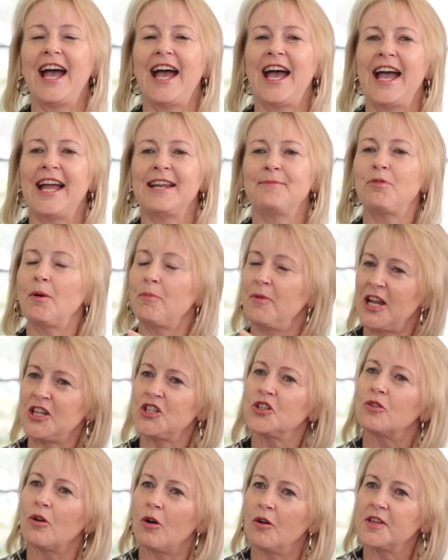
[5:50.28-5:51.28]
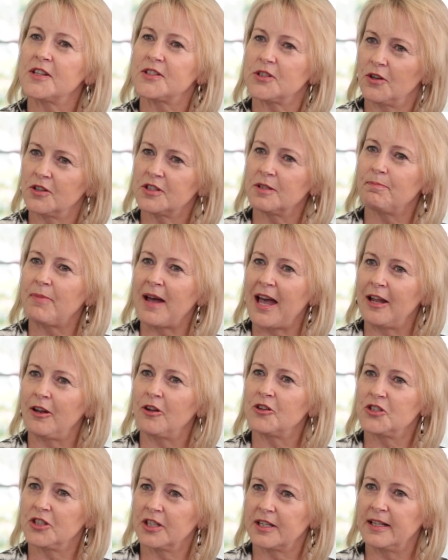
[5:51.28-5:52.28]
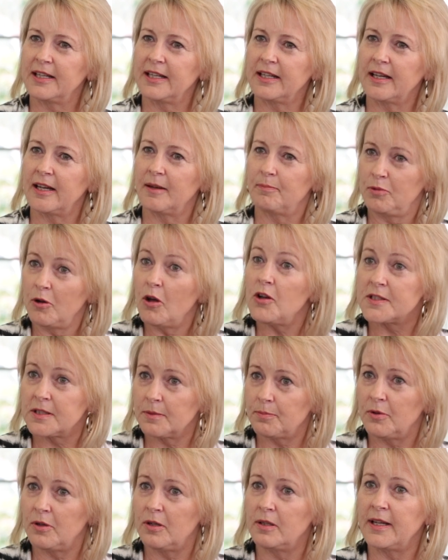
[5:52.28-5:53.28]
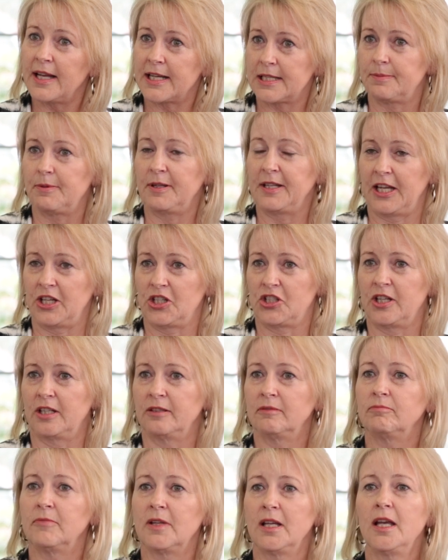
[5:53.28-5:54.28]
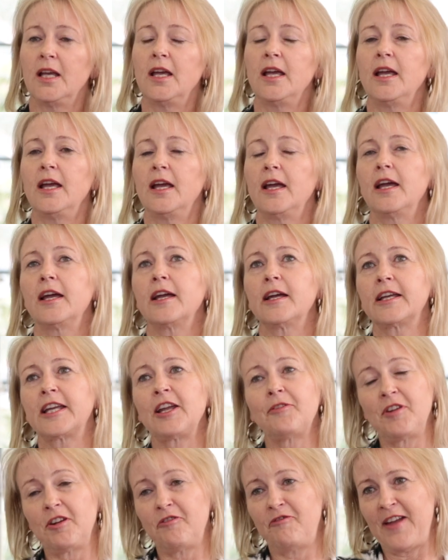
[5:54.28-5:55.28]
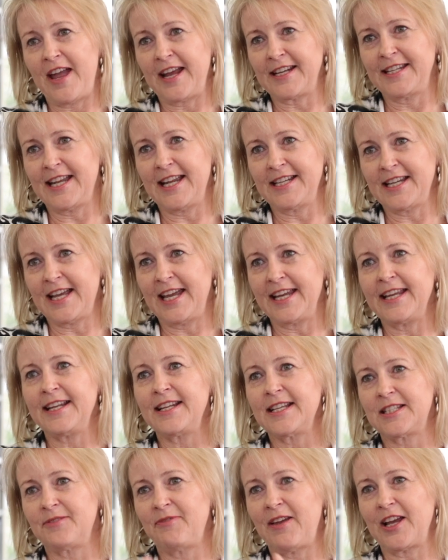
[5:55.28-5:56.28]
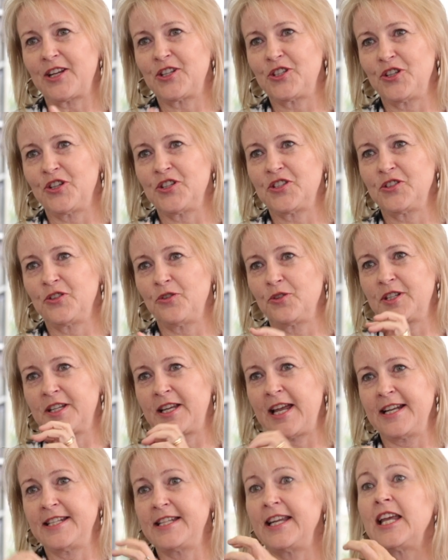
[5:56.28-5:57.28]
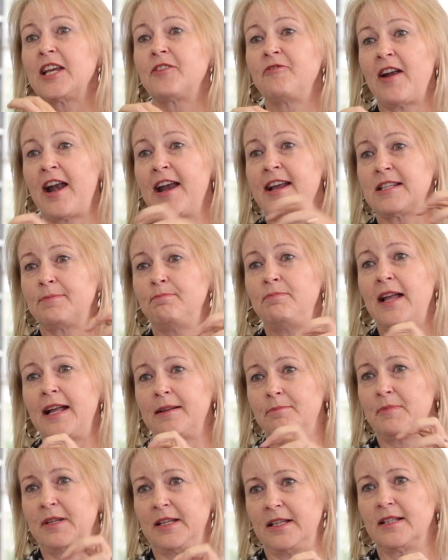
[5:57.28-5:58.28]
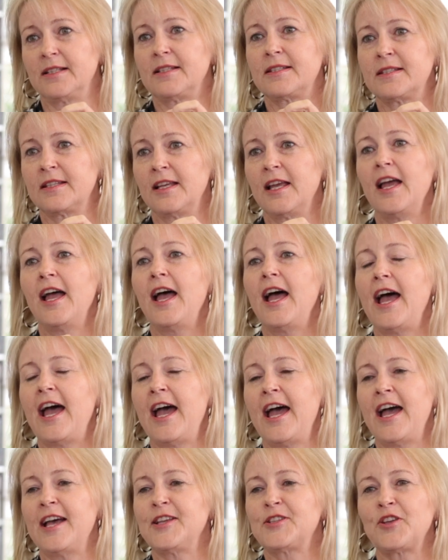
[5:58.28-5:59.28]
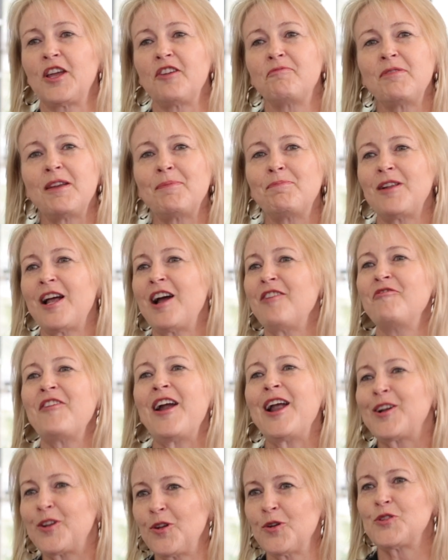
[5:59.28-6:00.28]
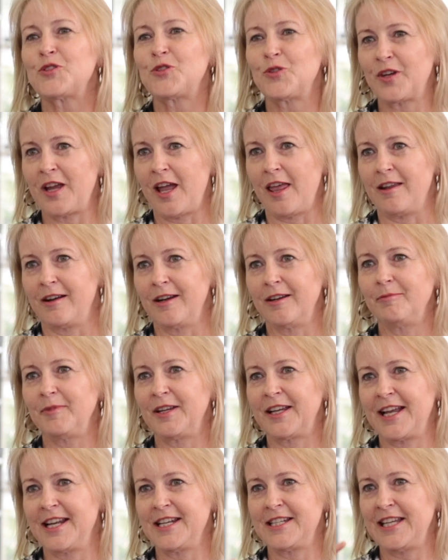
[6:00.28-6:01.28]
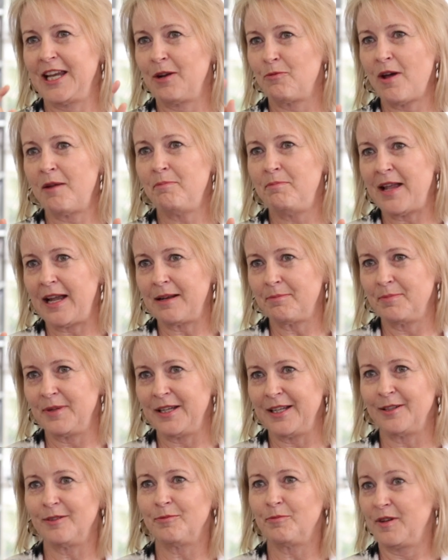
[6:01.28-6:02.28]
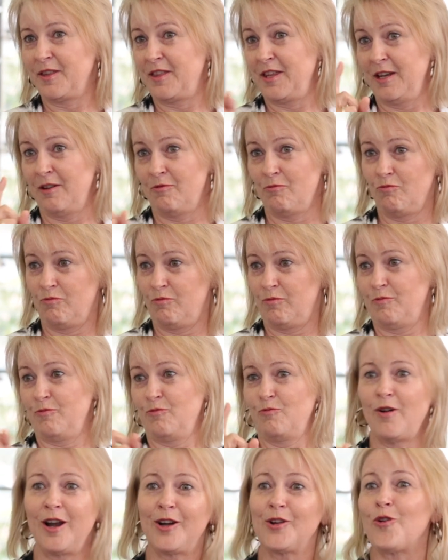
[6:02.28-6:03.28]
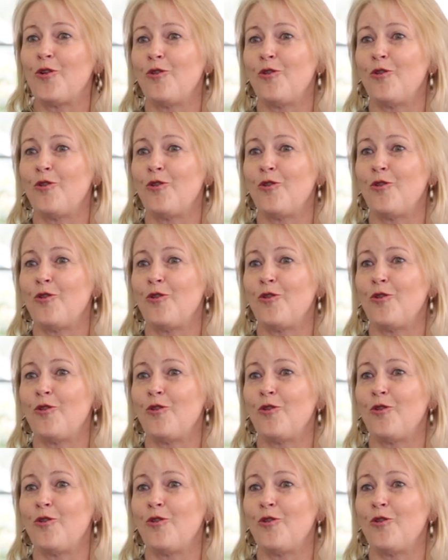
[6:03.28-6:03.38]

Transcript: And population growth is also biologically a plausible explanation, given the fact that Aedes vectors, you know, can take various blood meals. So if people are very close together, we can take one blood meal within one